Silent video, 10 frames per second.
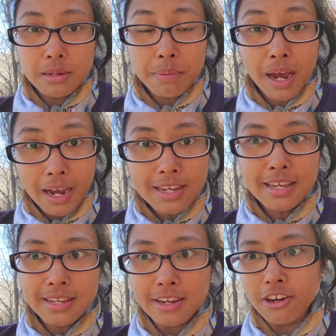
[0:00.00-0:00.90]
Keep
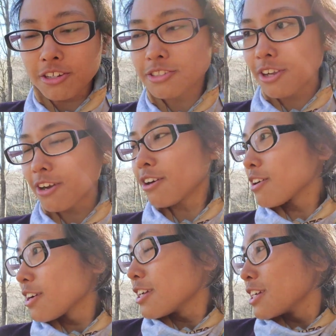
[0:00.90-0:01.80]
hiking here. So
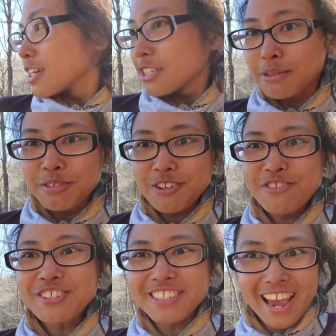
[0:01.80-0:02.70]
it's a
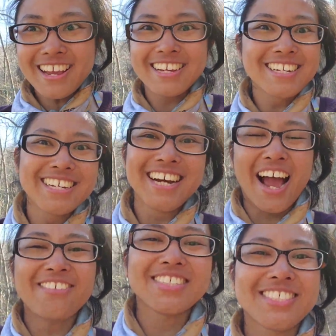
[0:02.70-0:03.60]
beautiful day.
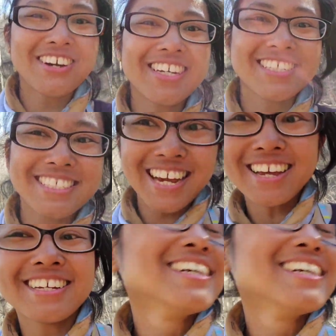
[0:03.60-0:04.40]
I'm enjoying the day.